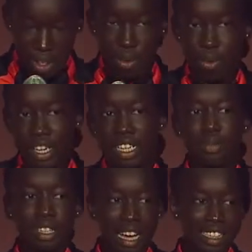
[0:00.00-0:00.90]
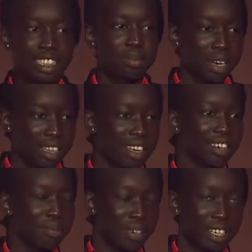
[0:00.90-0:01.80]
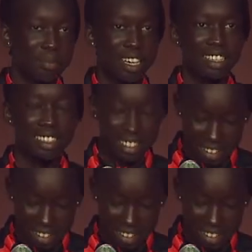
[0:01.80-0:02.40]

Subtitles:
Running relaxes my mind.